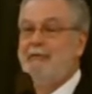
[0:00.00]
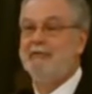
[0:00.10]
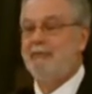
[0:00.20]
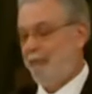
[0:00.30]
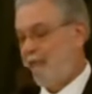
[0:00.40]
And
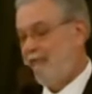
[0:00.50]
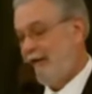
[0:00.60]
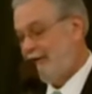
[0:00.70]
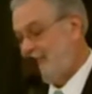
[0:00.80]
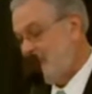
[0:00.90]
we
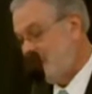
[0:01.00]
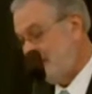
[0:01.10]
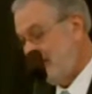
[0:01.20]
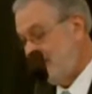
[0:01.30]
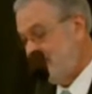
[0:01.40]
finally
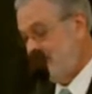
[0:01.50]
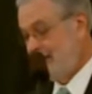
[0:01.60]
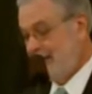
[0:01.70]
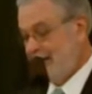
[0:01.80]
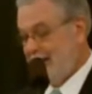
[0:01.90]
broke down
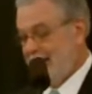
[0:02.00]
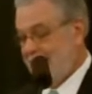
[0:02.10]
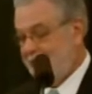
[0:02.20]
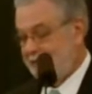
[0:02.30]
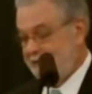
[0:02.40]

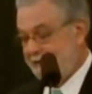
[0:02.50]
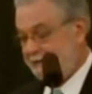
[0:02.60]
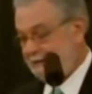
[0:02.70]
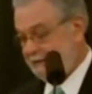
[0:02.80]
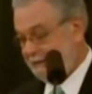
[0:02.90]
and did,